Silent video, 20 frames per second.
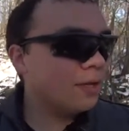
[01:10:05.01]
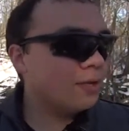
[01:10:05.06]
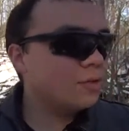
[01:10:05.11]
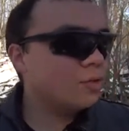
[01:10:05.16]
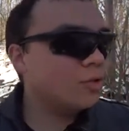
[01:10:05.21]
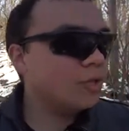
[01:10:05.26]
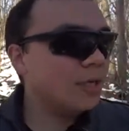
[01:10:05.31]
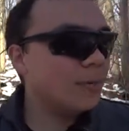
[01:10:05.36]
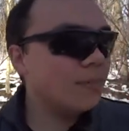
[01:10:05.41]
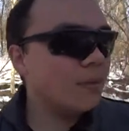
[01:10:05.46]

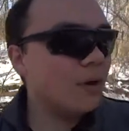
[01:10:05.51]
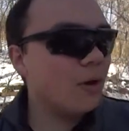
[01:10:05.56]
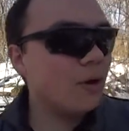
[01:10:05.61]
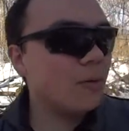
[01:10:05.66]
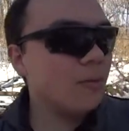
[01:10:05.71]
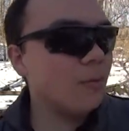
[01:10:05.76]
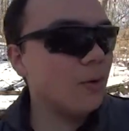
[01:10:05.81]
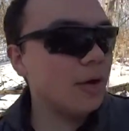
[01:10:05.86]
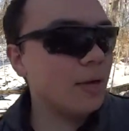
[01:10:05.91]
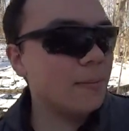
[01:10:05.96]
Cheap
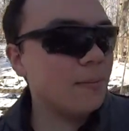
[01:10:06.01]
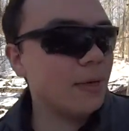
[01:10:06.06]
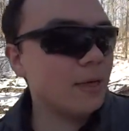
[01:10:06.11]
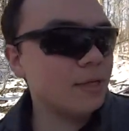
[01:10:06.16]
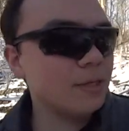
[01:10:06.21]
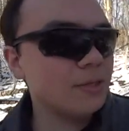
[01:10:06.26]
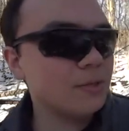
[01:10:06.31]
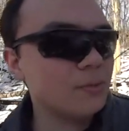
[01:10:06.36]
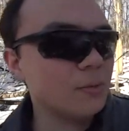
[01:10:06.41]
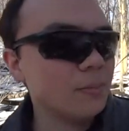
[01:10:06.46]
Cobra
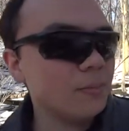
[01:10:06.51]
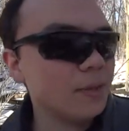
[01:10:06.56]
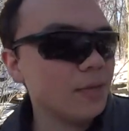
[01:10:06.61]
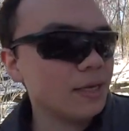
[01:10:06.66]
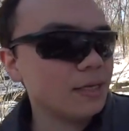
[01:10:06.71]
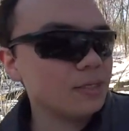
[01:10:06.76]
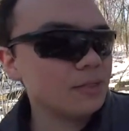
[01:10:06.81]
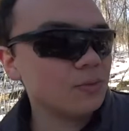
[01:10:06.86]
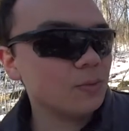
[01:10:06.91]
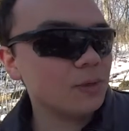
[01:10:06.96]
pins
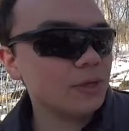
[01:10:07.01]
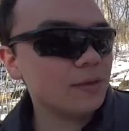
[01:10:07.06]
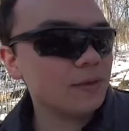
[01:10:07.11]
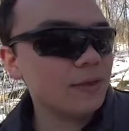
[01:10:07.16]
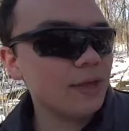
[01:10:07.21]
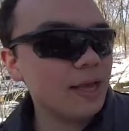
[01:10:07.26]
replaced with